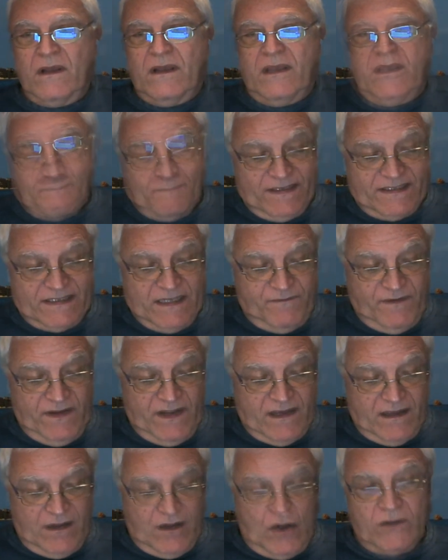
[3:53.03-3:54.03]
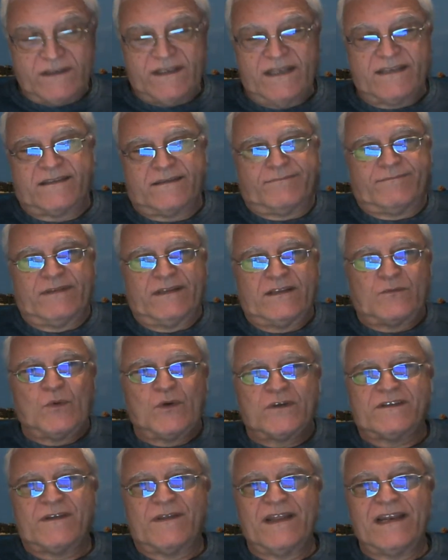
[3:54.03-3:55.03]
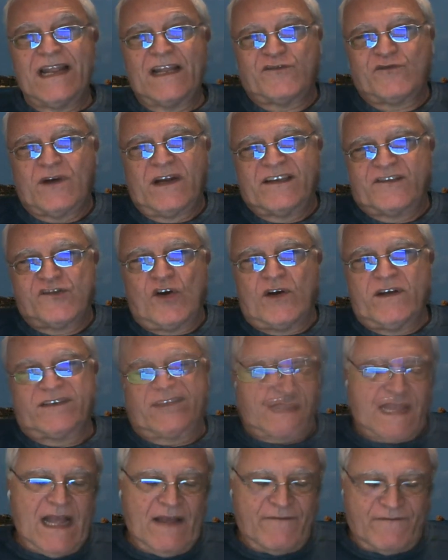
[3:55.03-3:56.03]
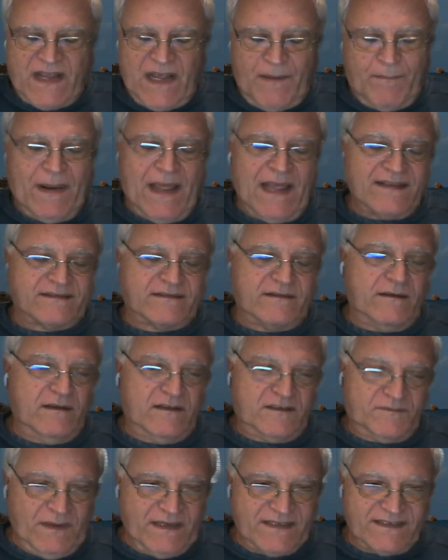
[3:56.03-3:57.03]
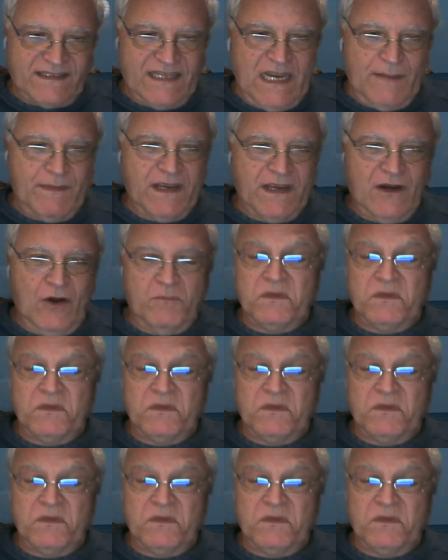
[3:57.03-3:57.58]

Specific context was the natural choice, Kafka plus Spark Streaming,